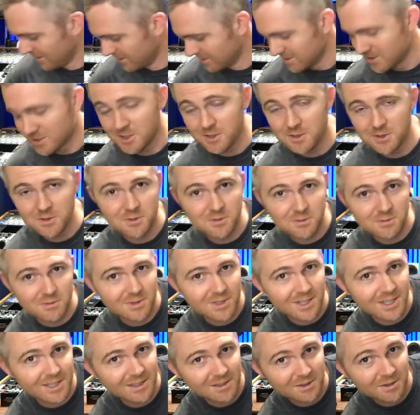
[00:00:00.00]
two
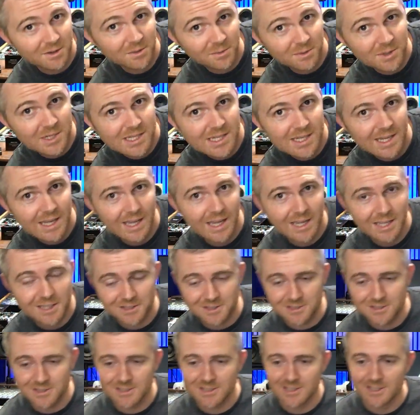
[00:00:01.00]
or uh, three
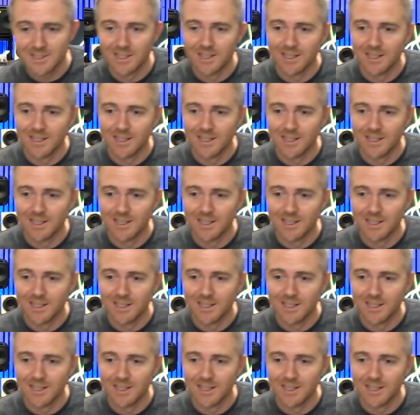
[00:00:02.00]
acres.